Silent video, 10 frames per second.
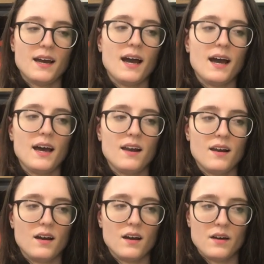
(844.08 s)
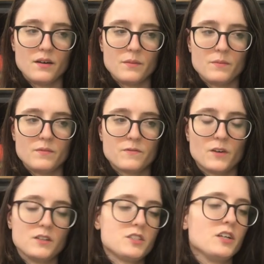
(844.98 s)
at
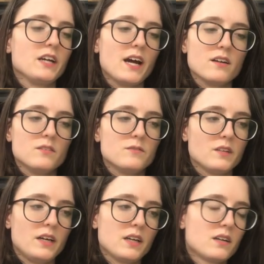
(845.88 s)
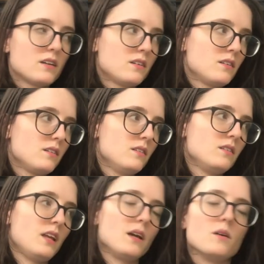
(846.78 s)
volunteering out of like
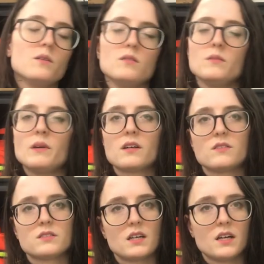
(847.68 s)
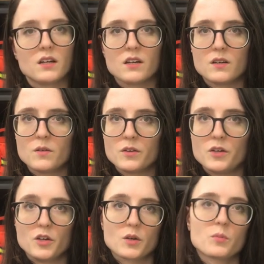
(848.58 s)
Langone Medical Center or
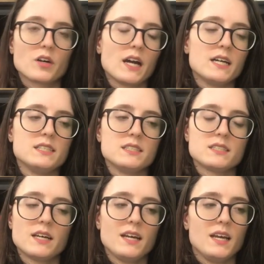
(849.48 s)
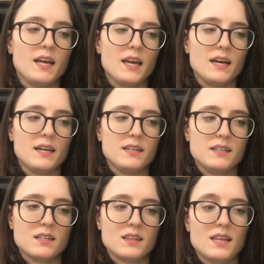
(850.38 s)
New York Pres,
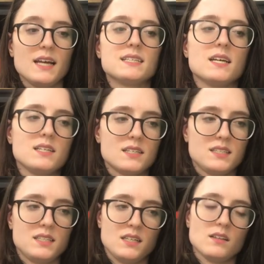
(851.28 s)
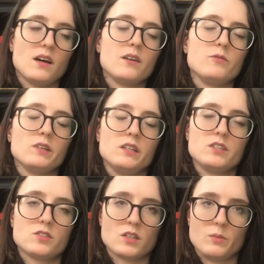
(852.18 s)
and they tend to see a lot of really
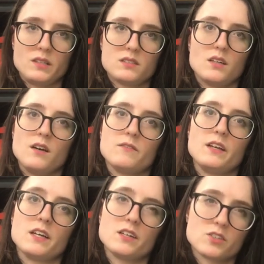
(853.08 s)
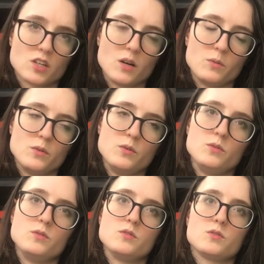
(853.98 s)
disturbing stuff like gunshot
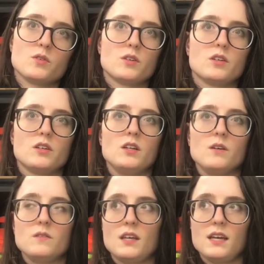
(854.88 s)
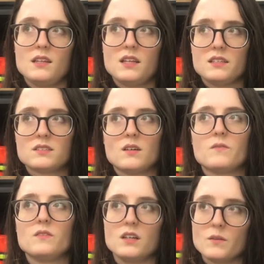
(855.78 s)
wounds, or you know, they
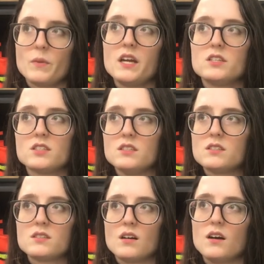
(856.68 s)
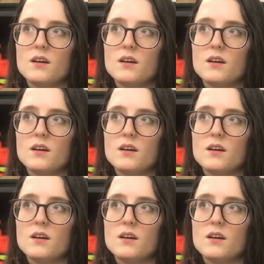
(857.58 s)
suffer, their patients